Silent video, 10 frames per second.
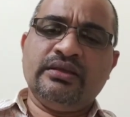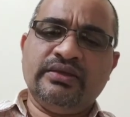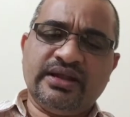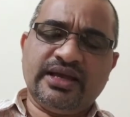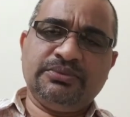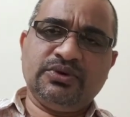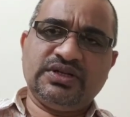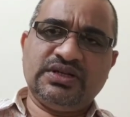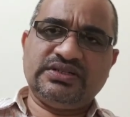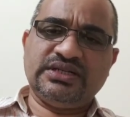then
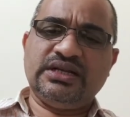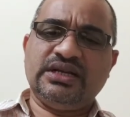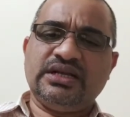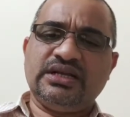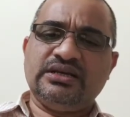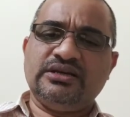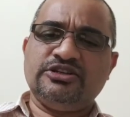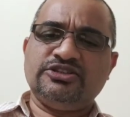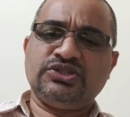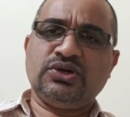hypotension,
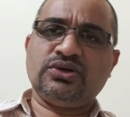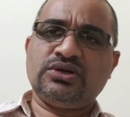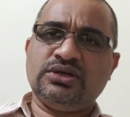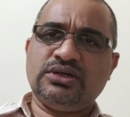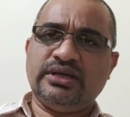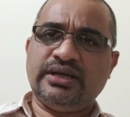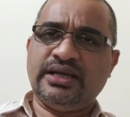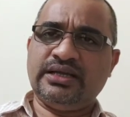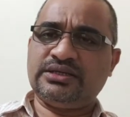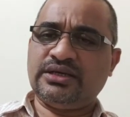shock
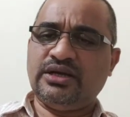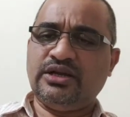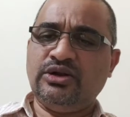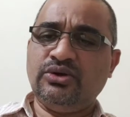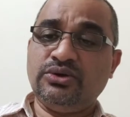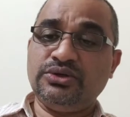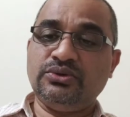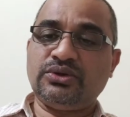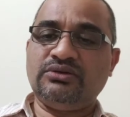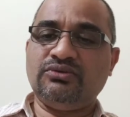and low
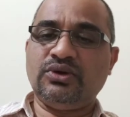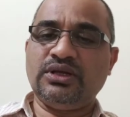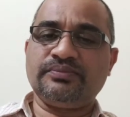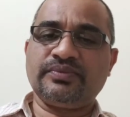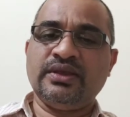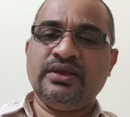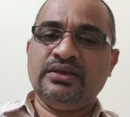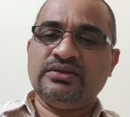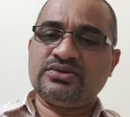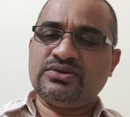urine volume.
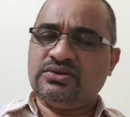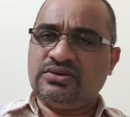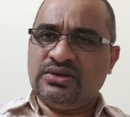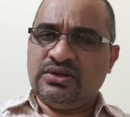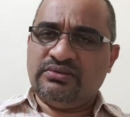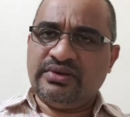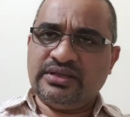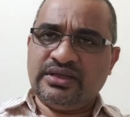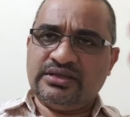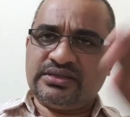So
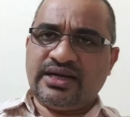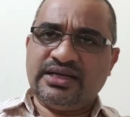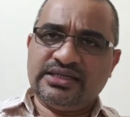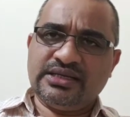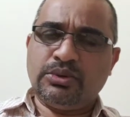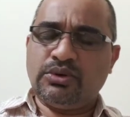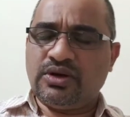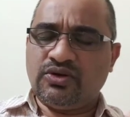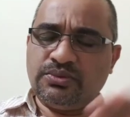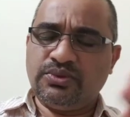when the cardiac
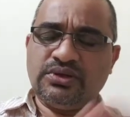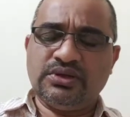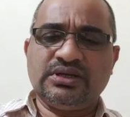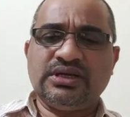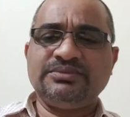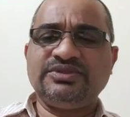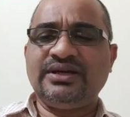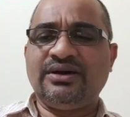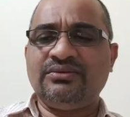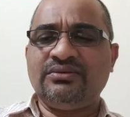output comes
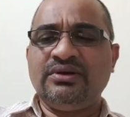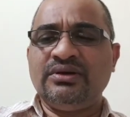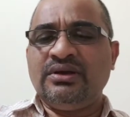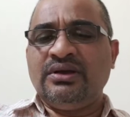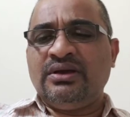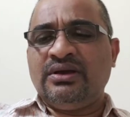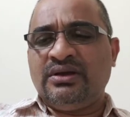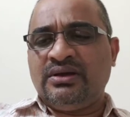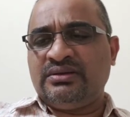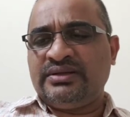down,
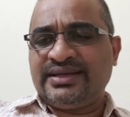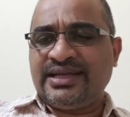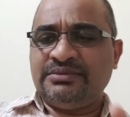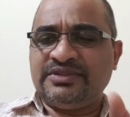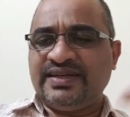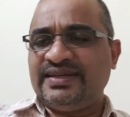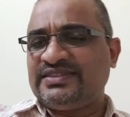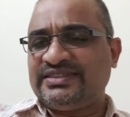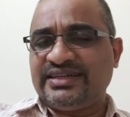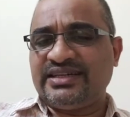there can be
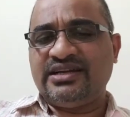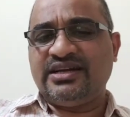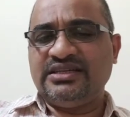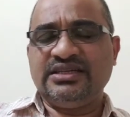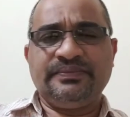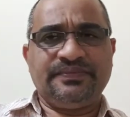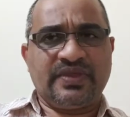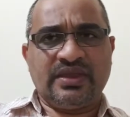sinus tachycardia,